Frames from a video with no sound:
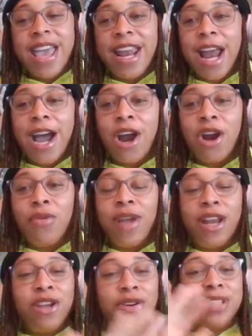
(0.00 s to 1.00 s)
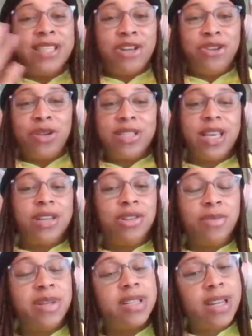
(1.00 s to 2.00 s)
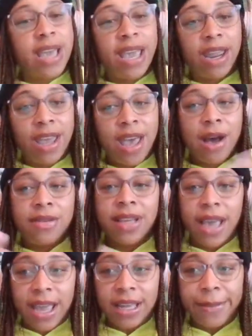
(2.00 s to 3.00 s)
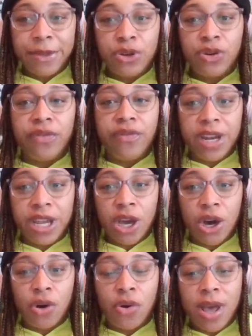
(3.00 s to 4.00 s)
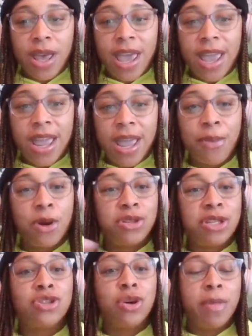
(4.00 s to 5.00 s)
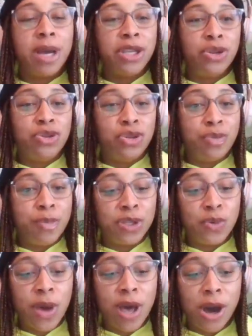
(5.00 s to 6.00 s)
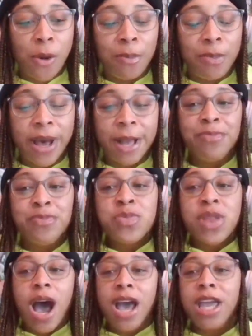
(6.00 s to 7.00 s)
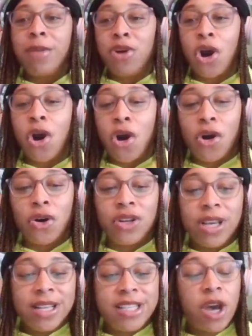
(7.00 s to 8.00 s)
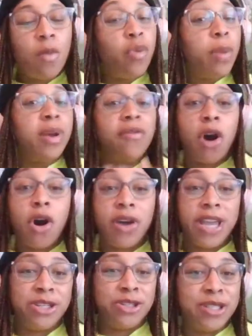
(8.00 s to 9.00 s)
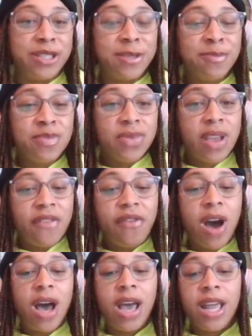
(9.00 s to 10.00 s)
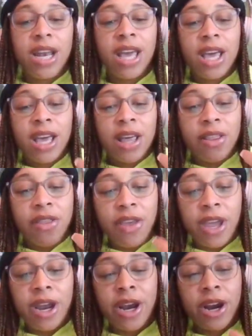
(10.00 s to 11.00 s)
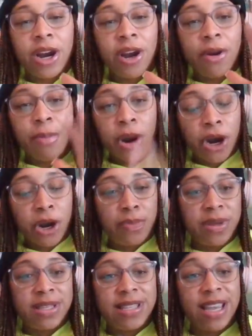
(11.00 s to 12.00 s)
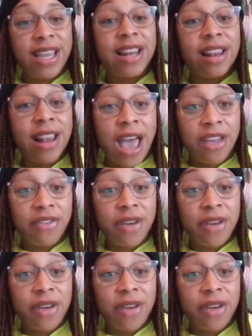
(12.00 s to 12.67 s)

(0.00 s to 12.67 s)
and iHeartRadio, et cetera, et cetera. But today, I was like, hey, let me do a video and post this on my YouTube as well. But I am called to help women of all ages find their purpose in life